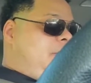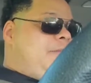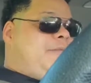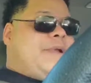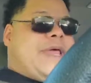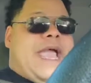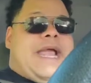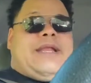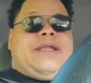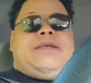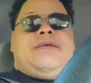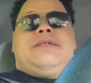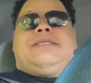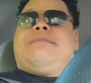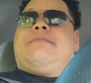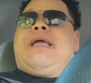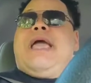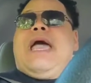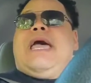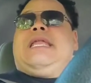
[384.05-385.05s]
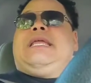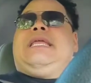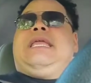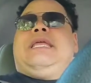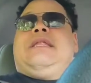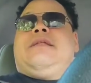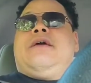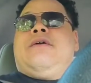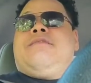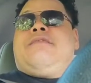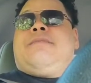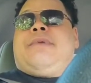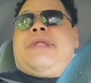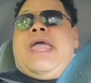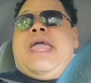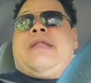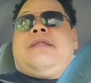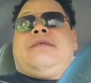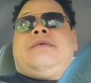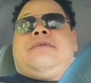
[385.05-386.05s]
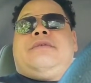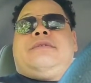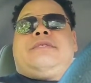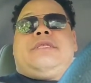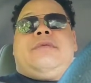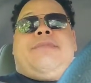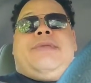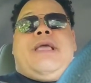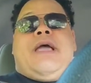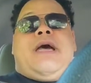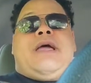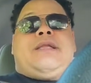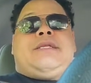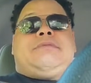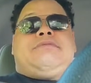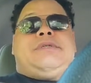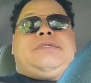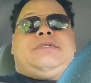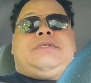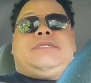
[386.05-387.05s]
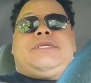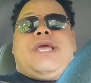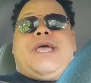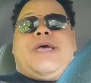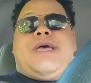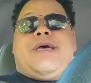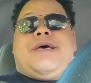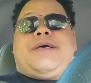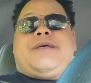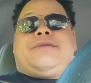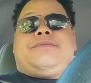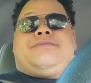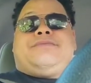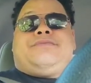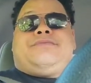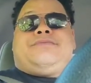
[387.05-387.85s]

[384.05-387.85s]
Black dudes, I'm kind of getting over black dudes, to be honest with you, child.